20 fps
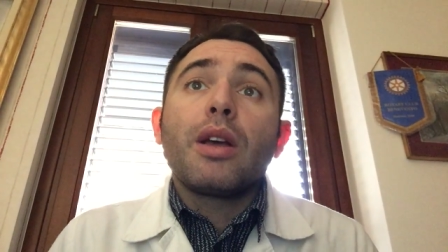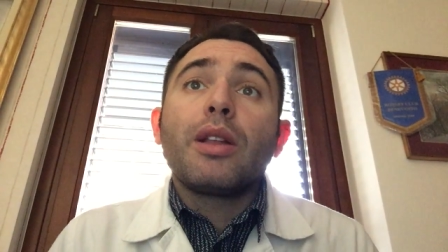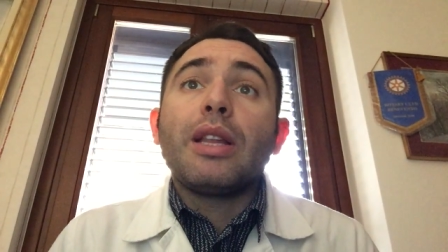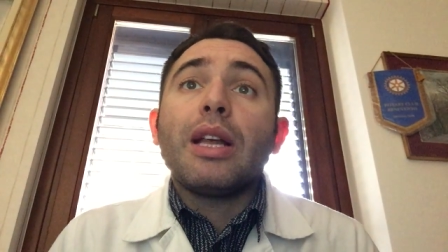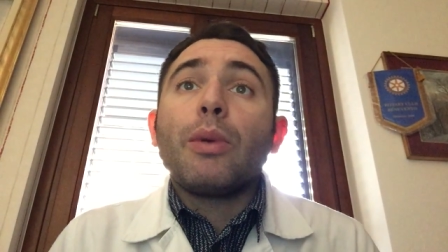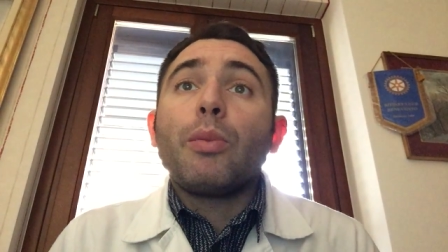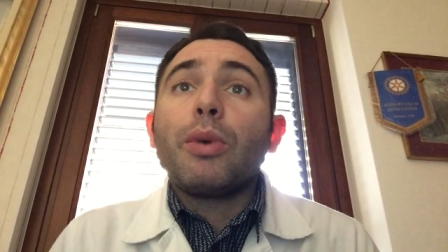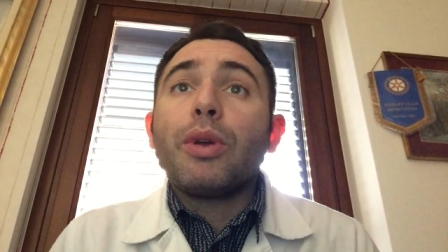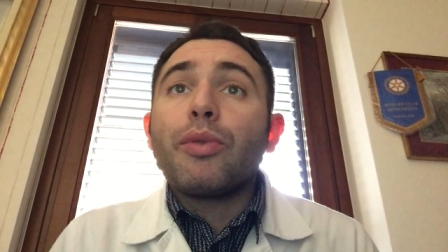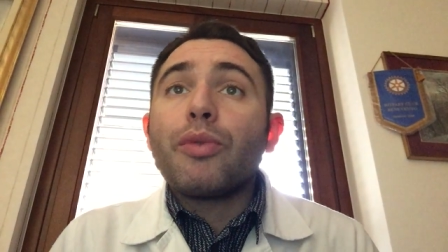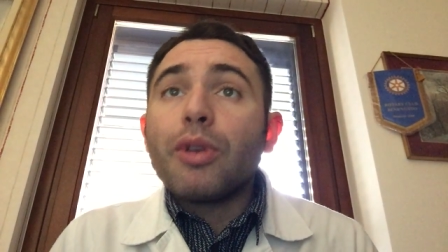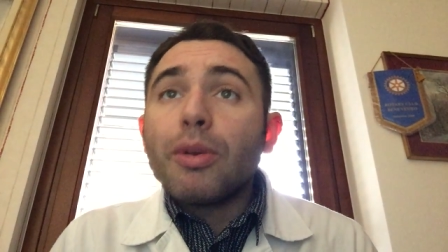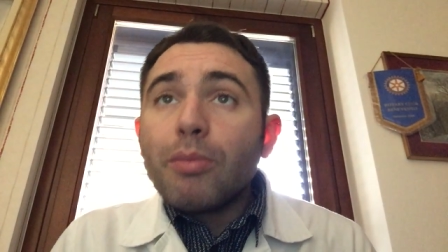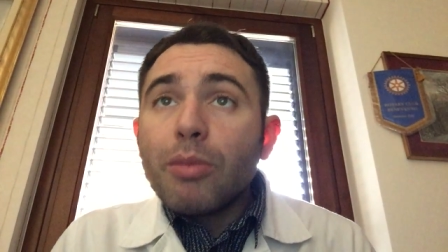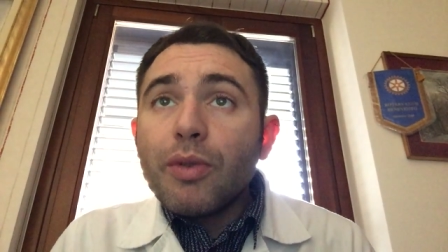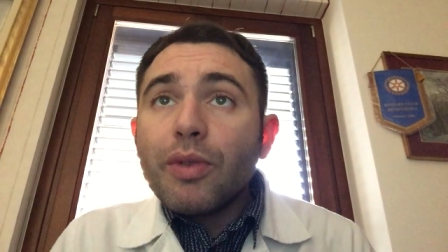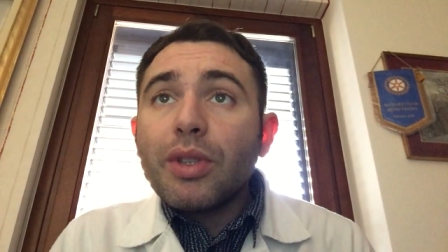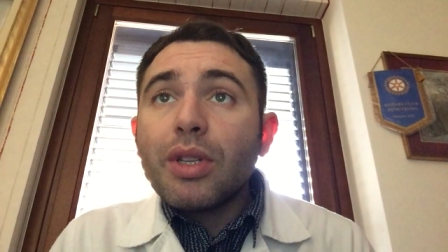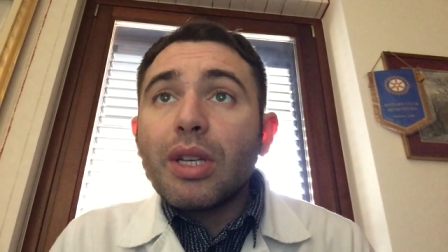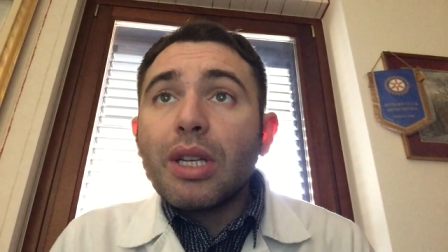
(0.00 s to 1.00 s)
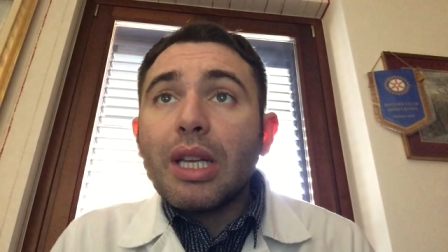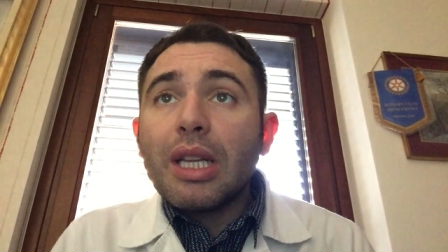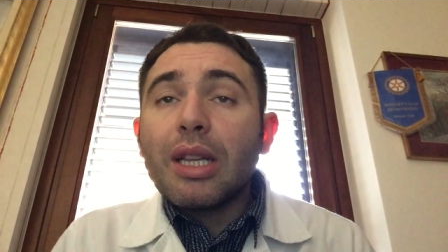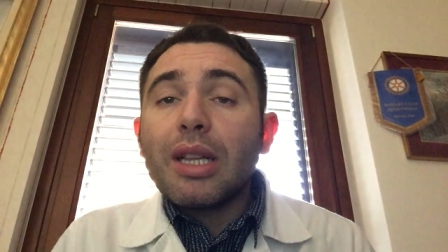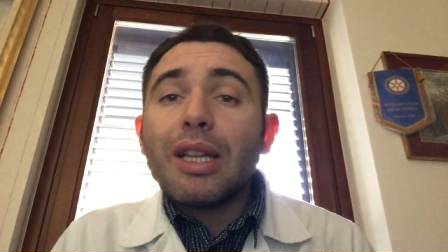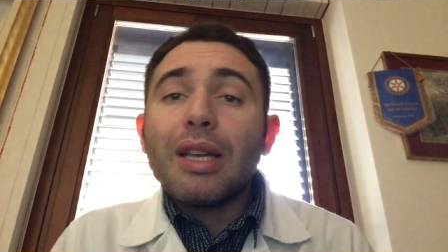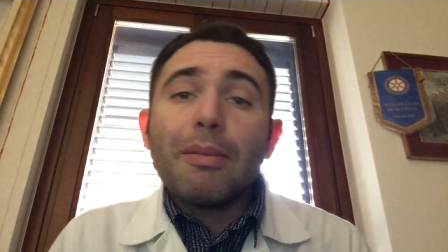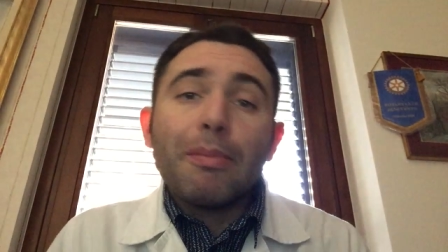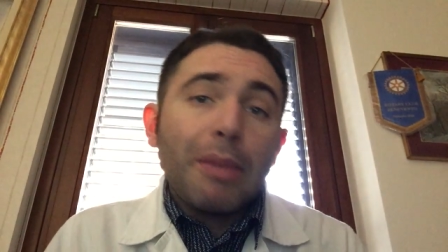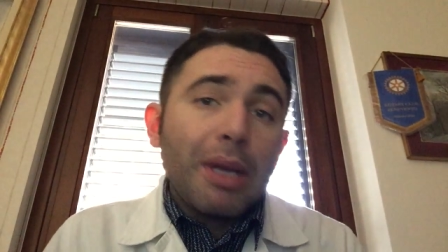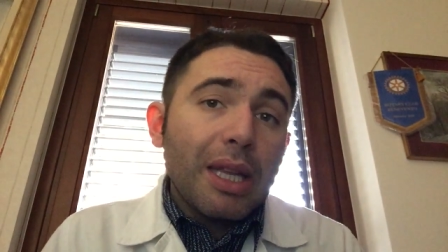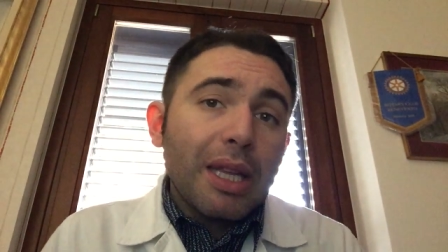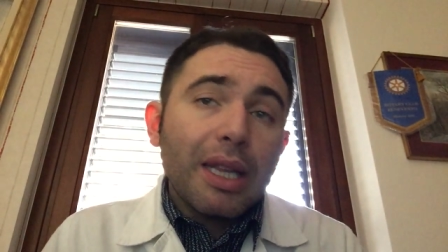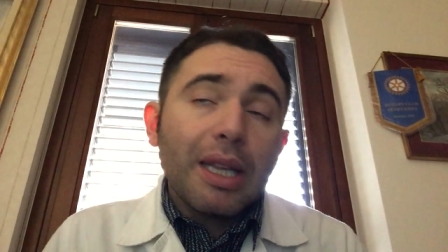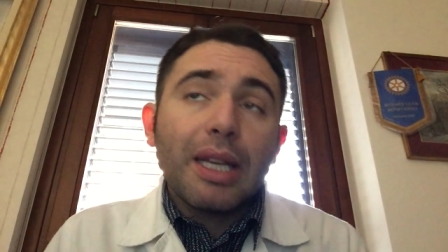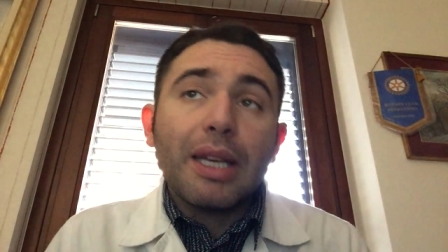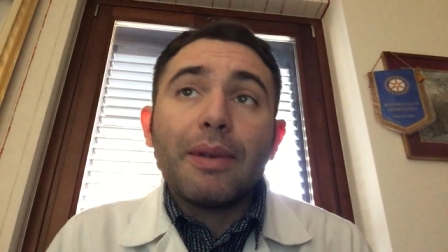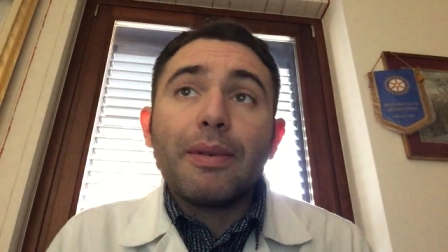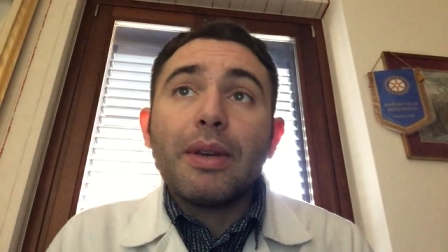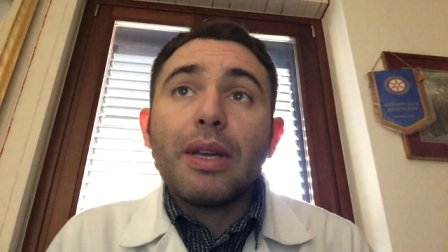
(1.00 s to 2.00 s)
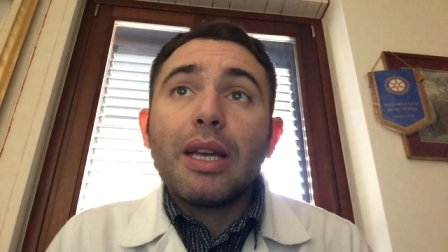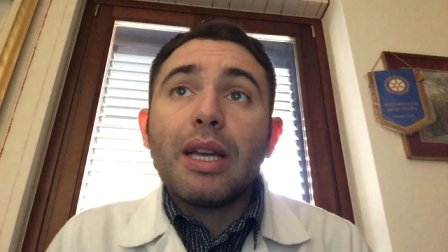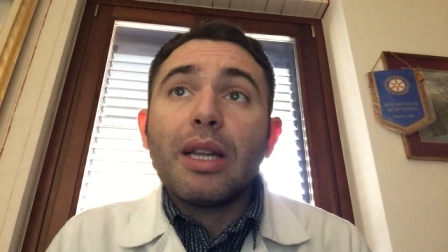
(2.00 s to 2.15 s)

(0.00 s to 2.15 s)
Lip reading: then we remove the needle immediately.